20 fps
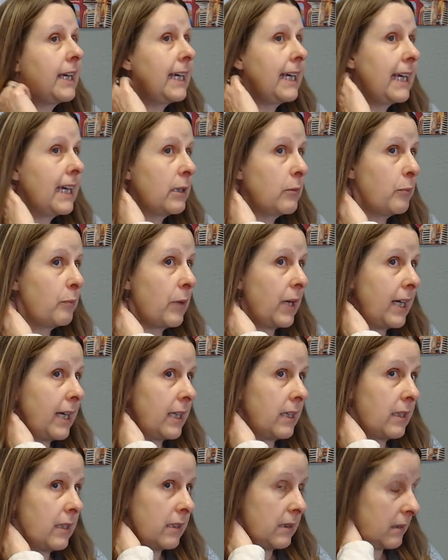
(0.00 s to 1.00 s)
In,
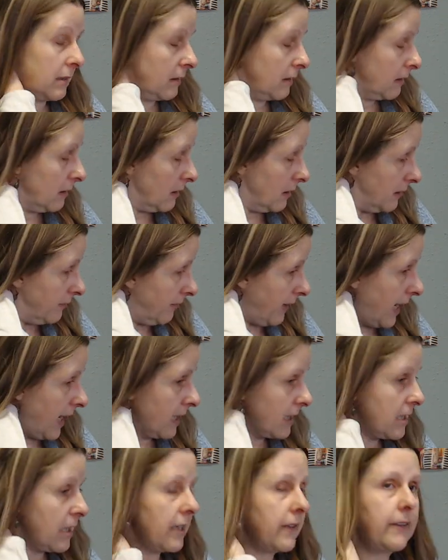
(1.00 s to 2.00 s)
in
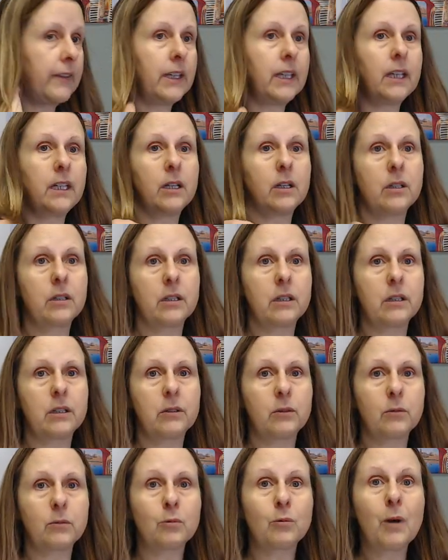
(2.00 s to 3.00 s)
fact, the
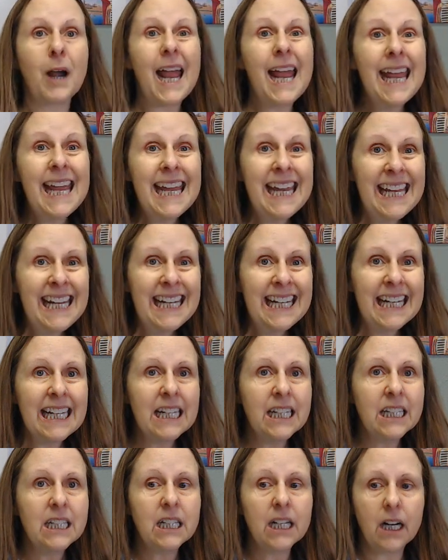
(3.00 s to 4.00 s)
rein
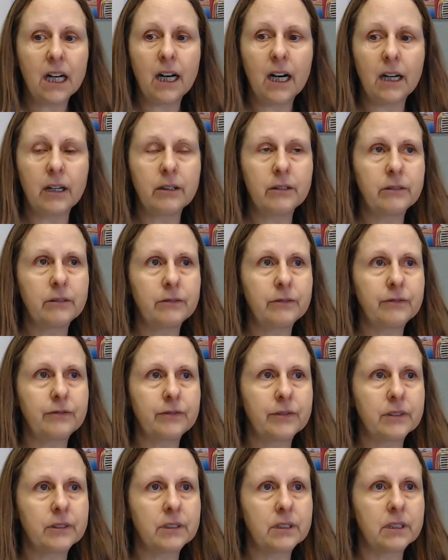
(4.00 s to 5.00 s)
of
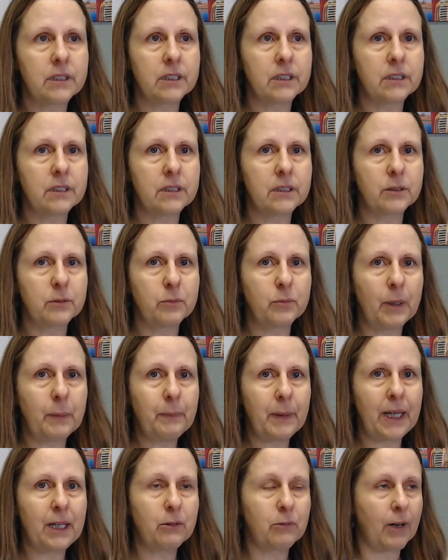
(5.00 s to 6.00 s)
the, the whip
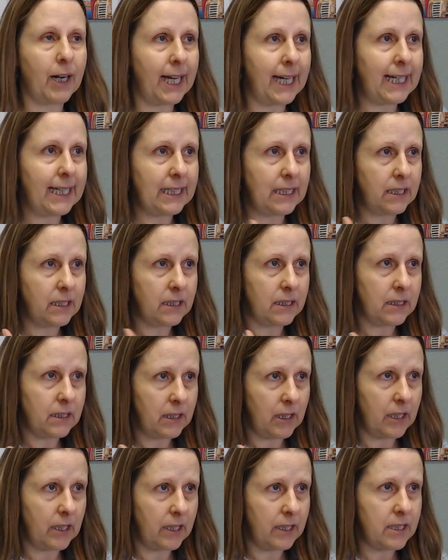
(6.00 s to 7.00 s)
and rein
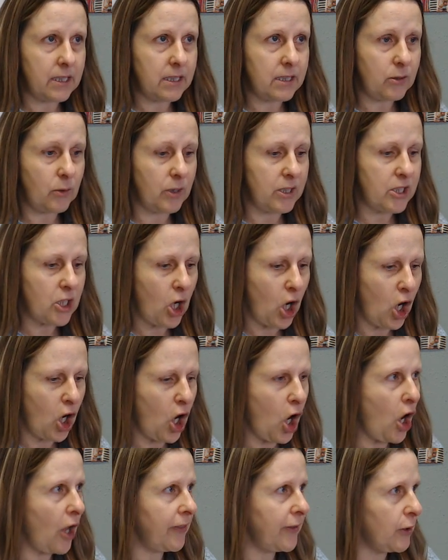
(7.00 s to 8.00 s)
and this cords are
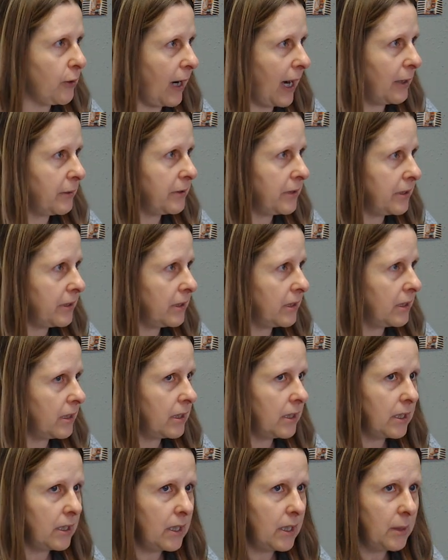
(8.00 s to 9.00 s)
on the ground
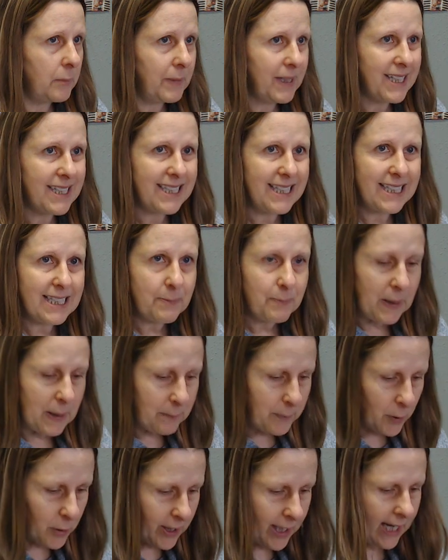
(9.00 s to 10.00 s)
because these
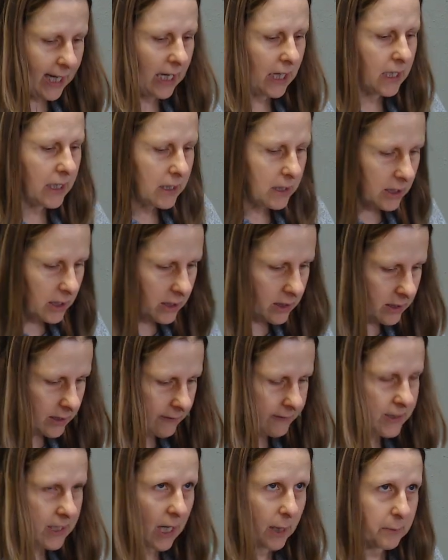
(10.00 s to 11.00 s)
people can't
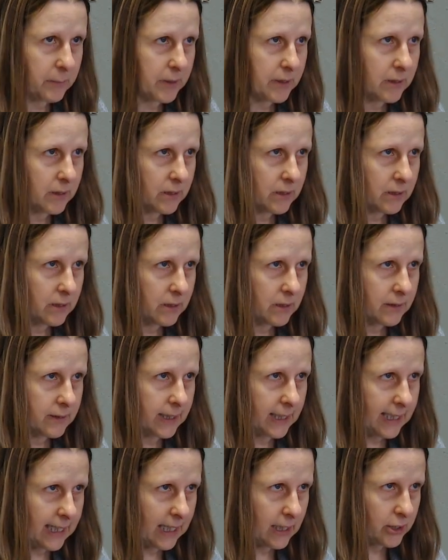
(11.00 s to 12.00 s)
lift up. They
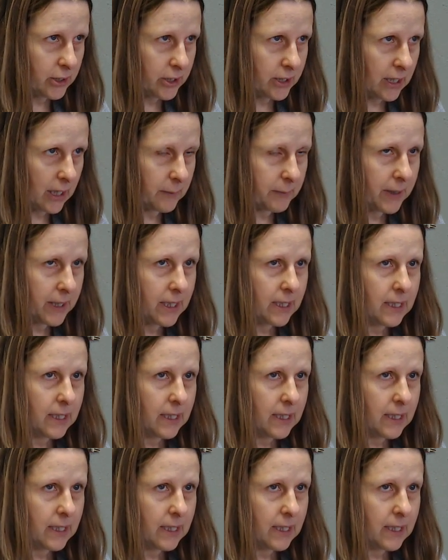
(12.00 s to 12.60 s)
can't look up.